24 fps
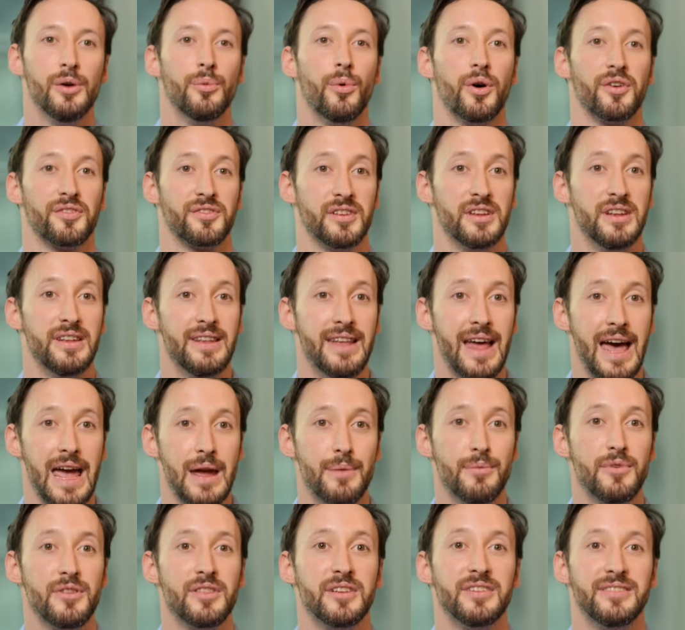What's the
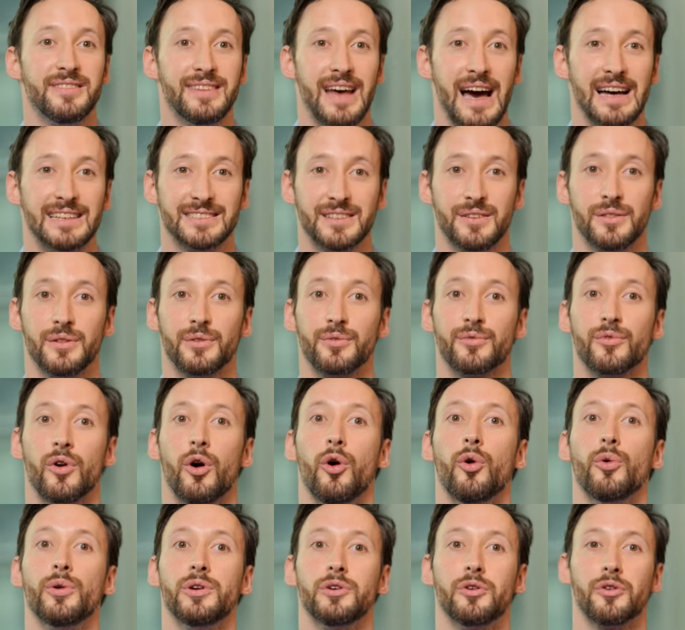name of the desk and the
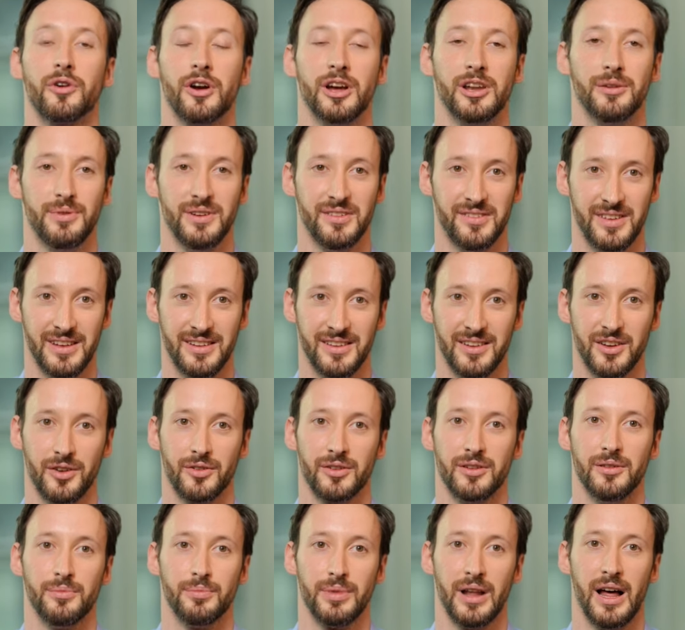role you're going to be sitting on
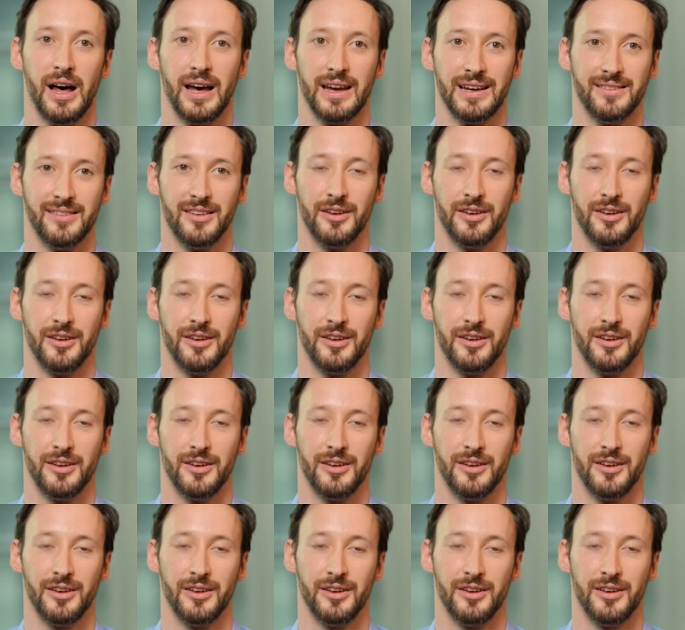and applying